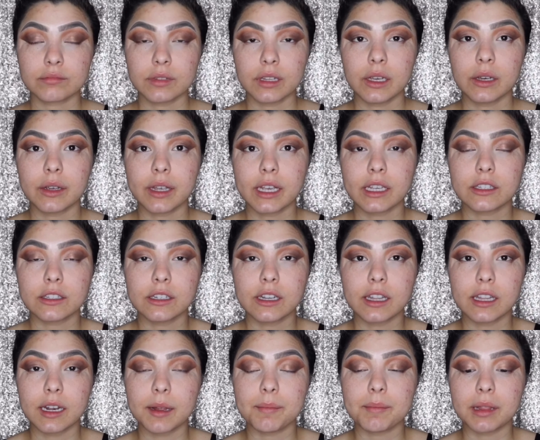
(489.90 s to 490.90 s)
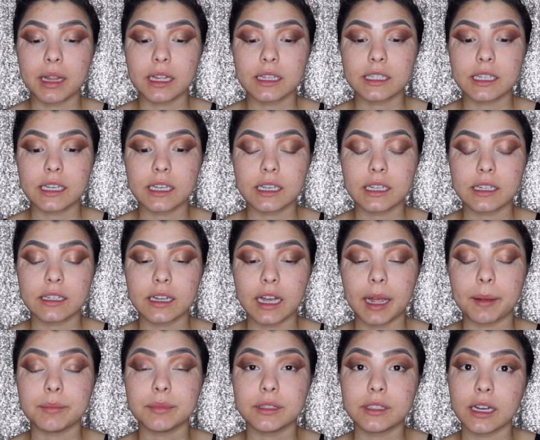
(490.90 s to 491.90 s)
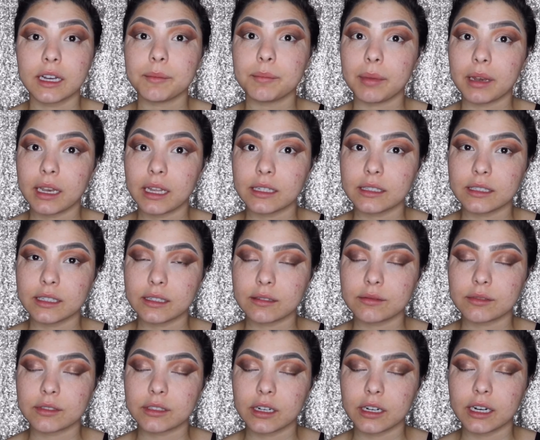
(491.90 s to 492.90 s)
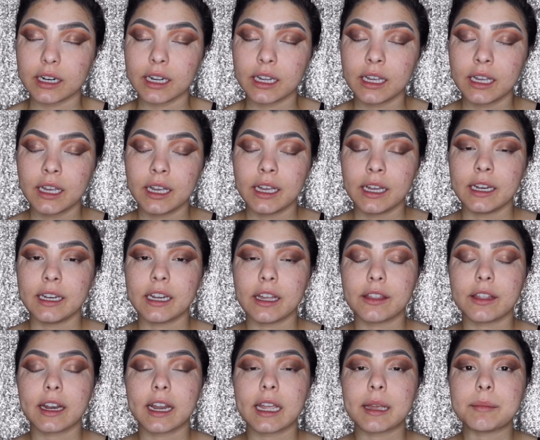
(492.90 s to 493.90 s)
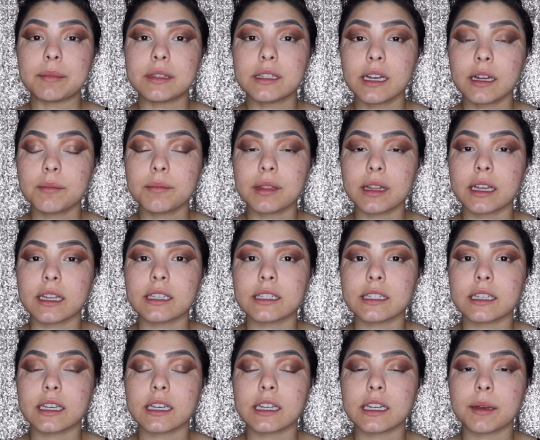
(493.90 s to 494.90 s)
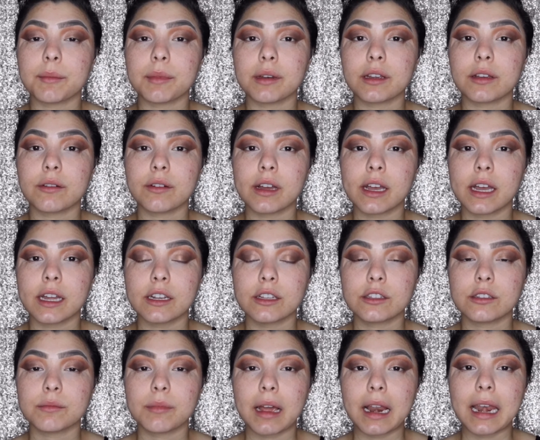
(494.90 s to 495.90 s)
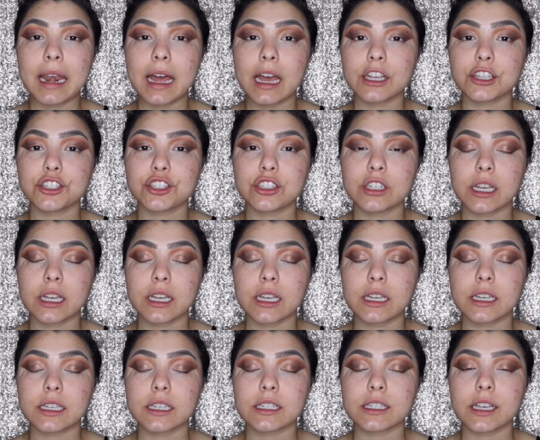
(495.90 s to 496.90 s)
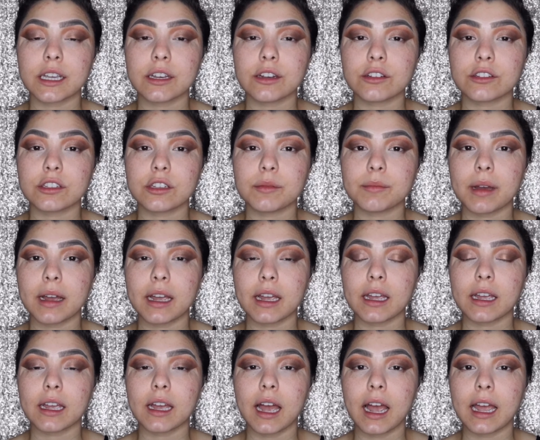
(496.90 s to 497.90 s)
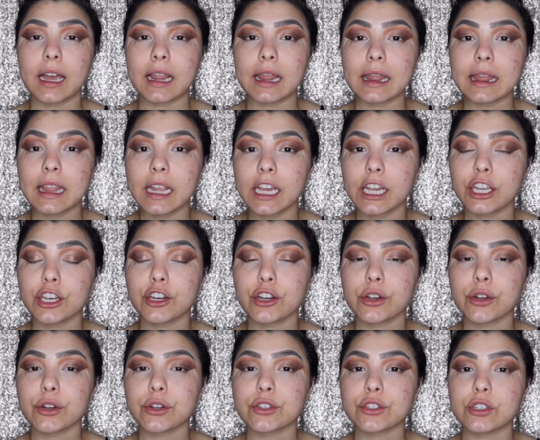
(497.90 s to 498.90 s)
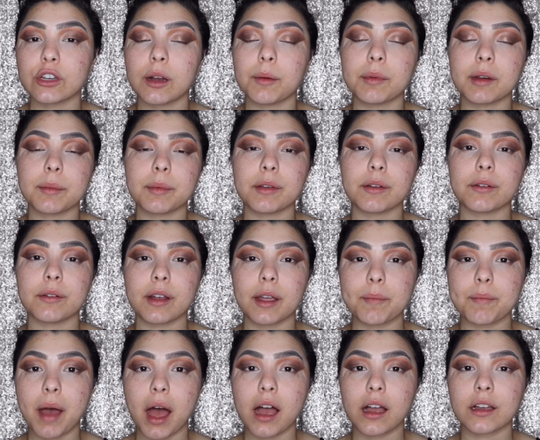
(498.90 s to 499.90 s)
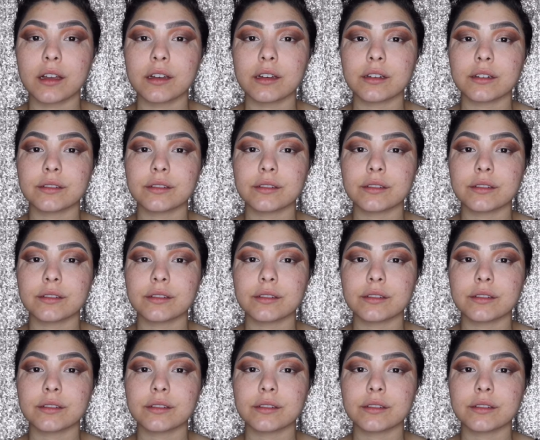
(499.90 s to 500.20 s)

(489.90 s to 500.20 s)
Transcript: Okay, so now that I'm blending, I'm done blending, sorry. Now that I am done blending, I'm going to go ahead and do my lashes and also my eyeliner. So I'm going to be right back.